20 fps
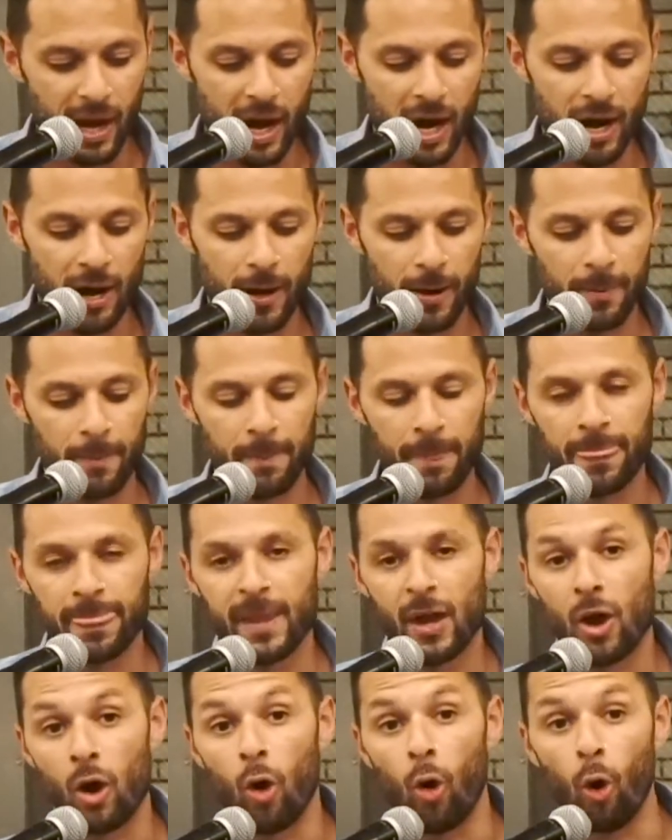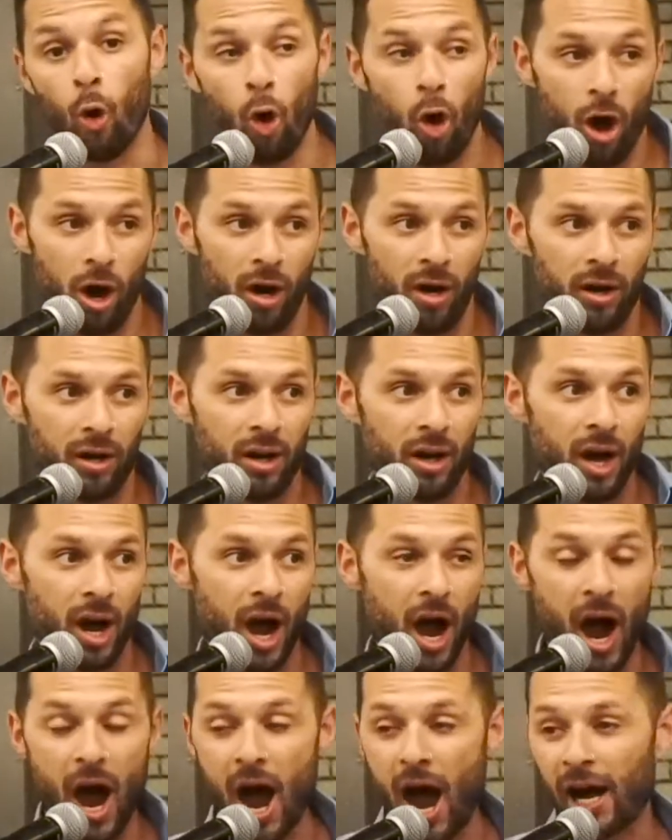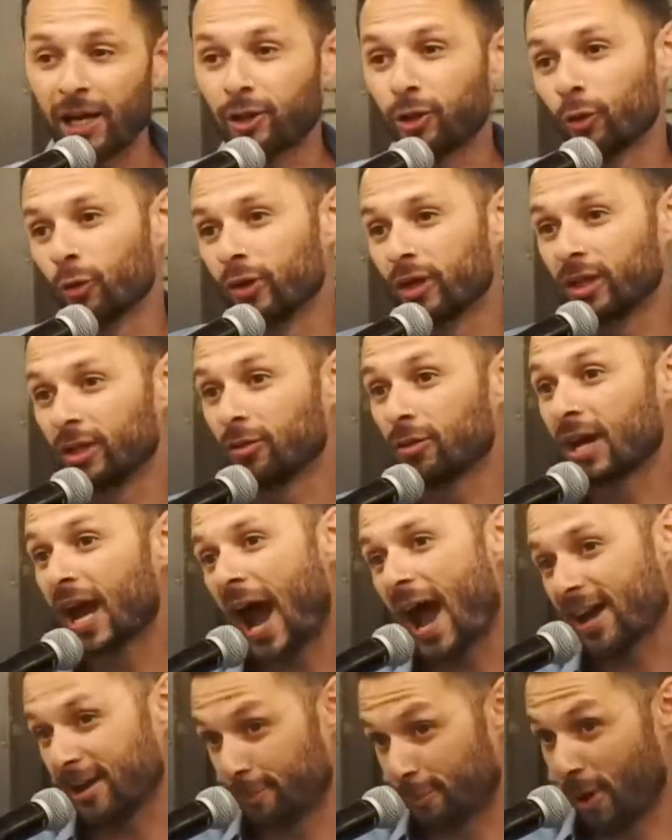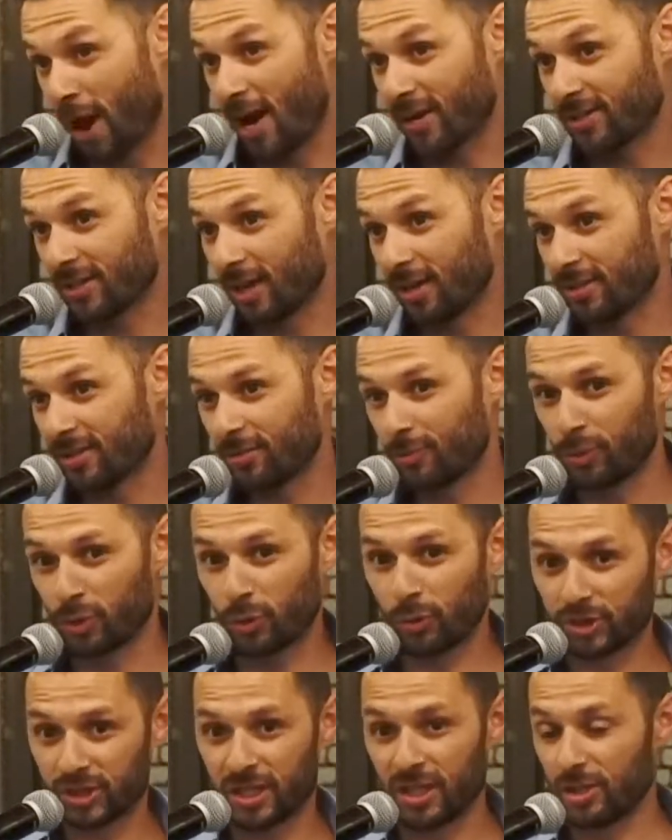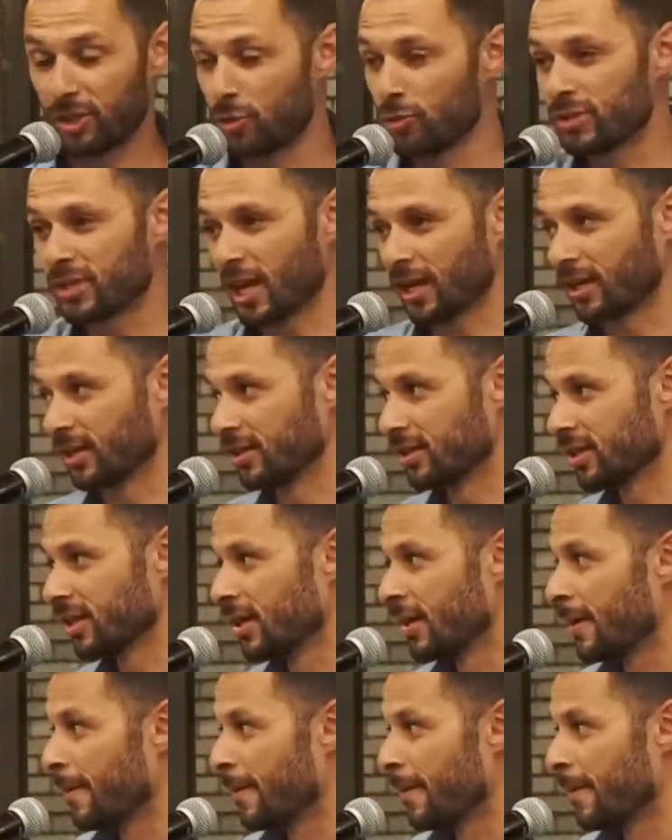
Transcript: Or I threw in a little guided process, which we'll see in 2 seconds.